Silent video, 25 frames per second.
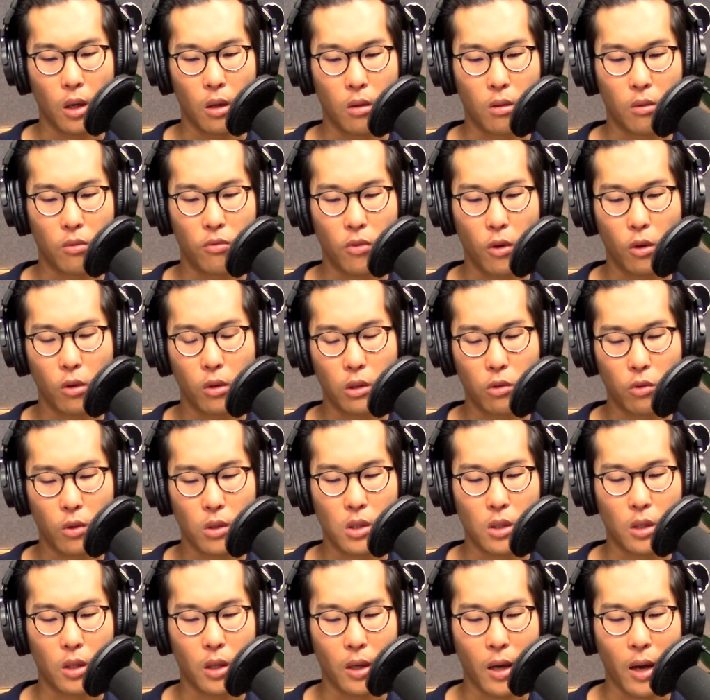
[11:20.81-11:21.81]
fairly
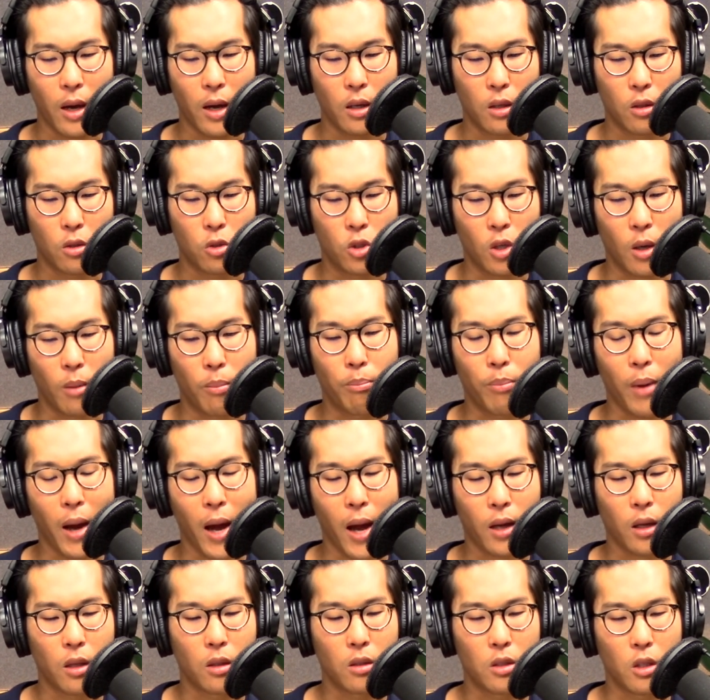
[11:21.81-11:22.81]
recently I had to jump back
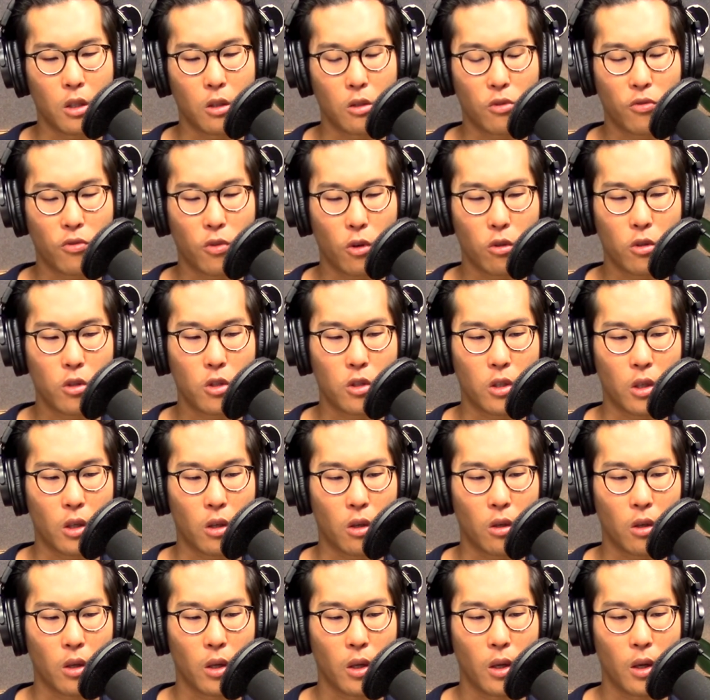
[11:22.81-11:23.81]
and teach 1st year,
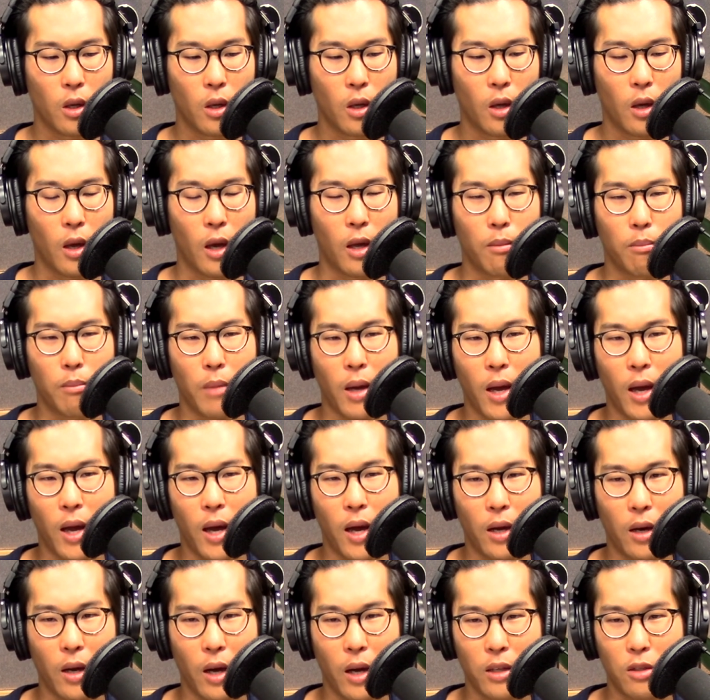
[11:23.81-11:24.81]
and man,
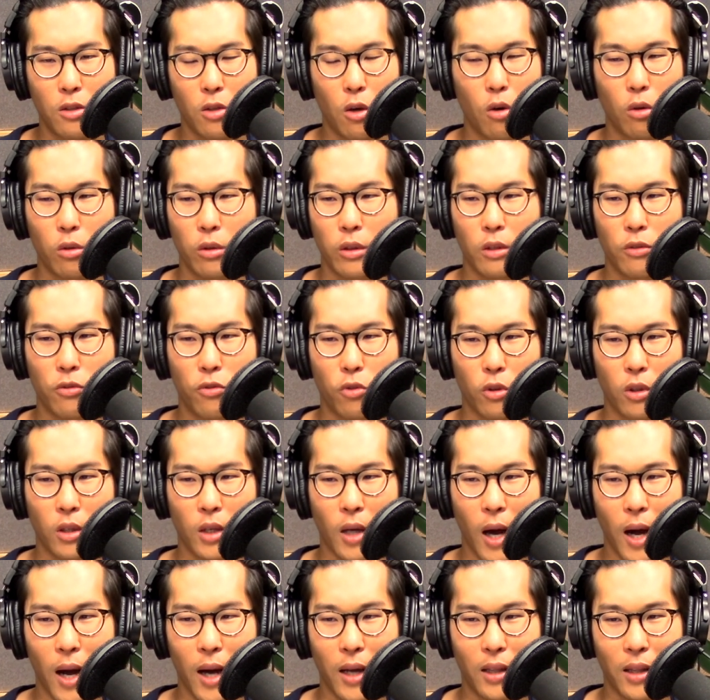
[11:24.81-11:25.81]
I totally
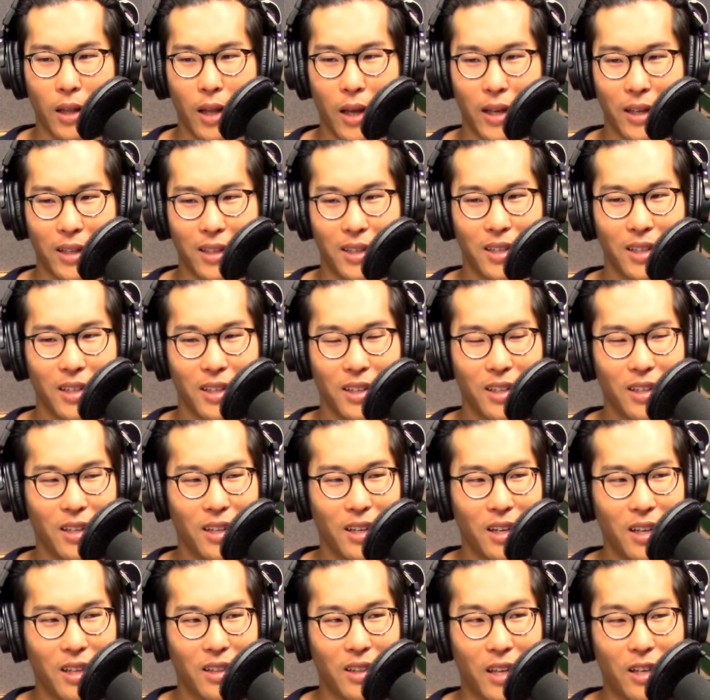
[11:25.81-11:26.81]
forgot, like,
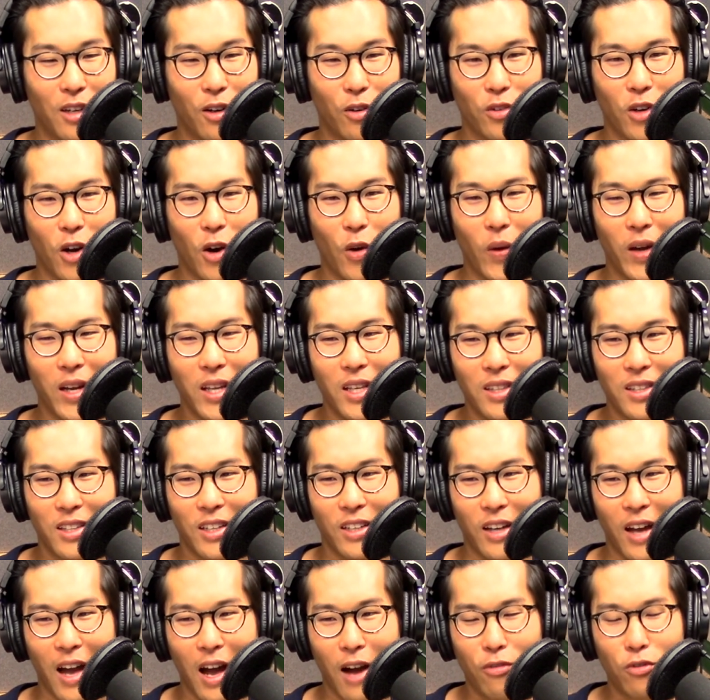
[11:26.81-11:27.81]
they don't know anything.
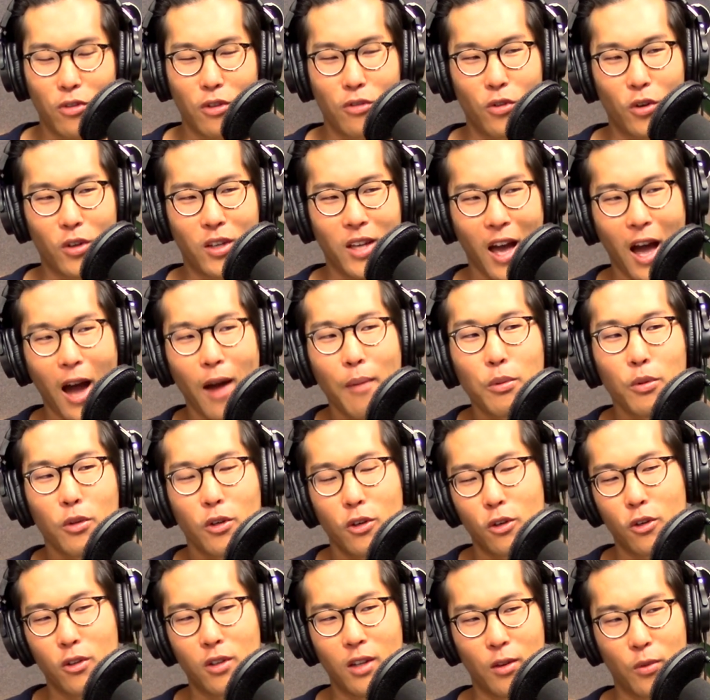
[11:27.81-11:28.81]
Half the
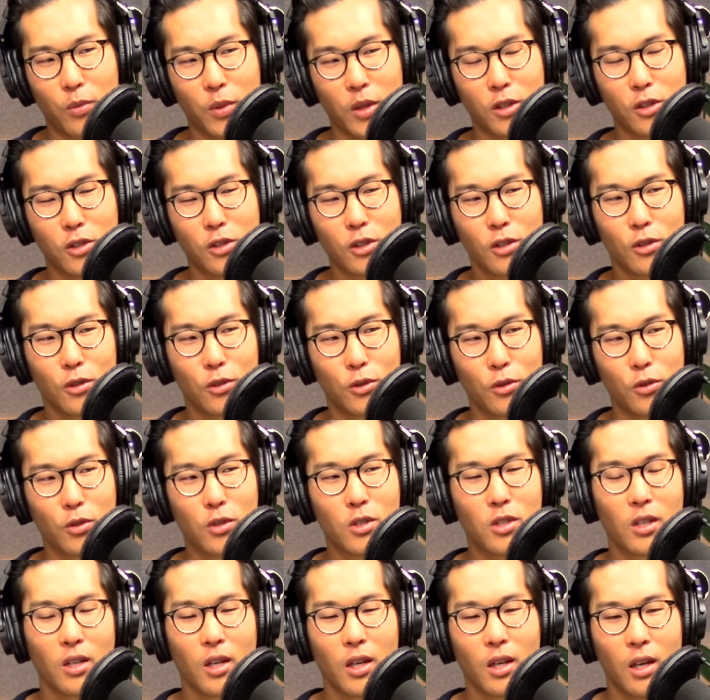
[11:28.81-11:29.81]
vocabulary that we use,
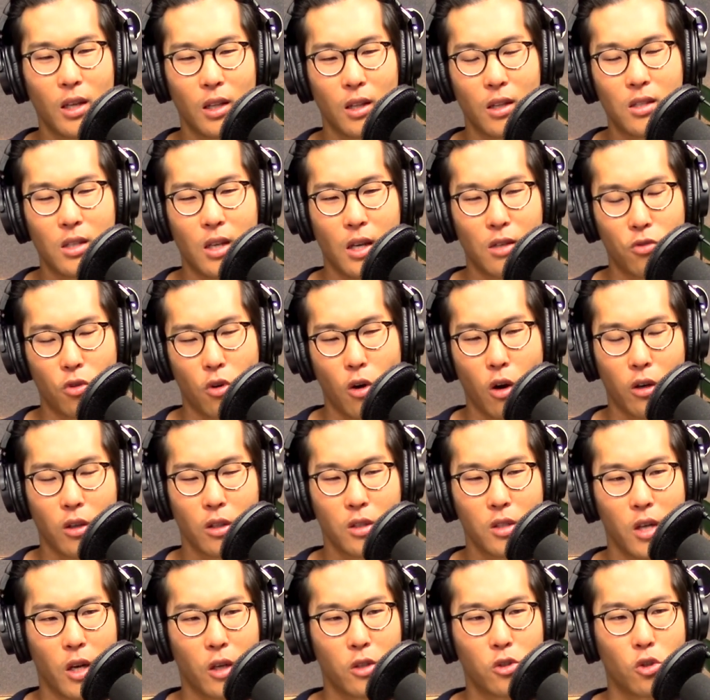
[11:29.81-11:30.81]
in this case for
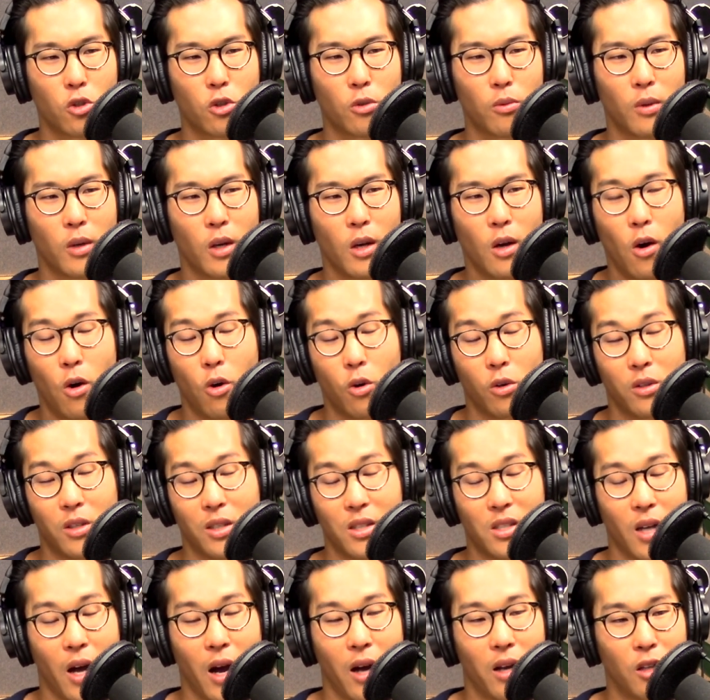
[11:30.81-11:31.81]
architecture or
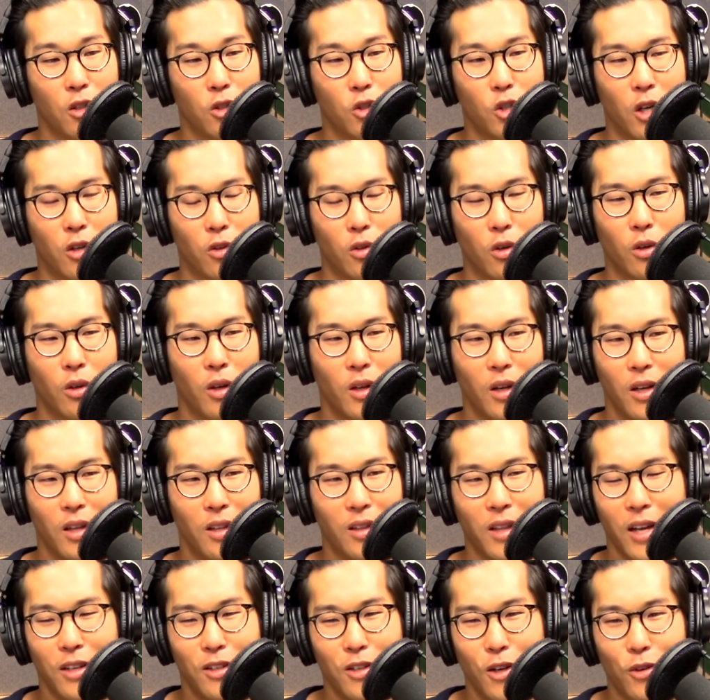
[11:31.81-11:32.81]
design in general, they
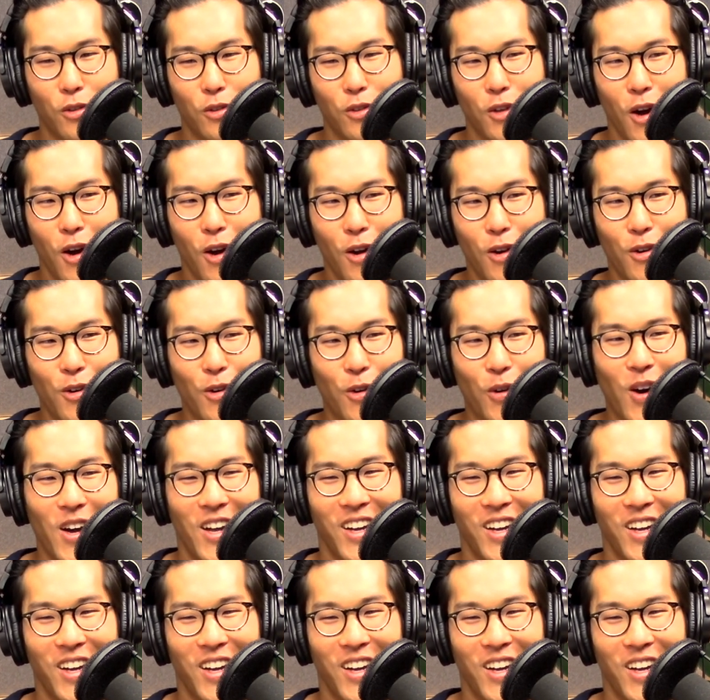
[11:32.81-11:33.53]
don't know.